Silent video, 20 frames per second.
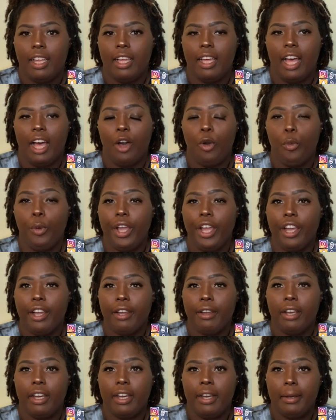I
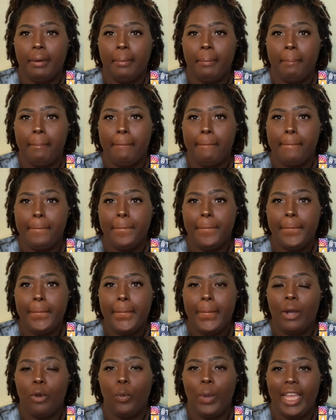wear
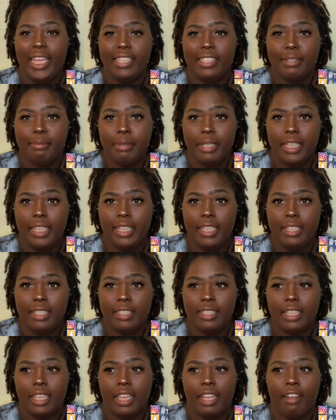waist beads
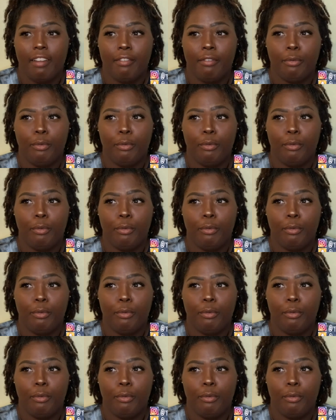that I've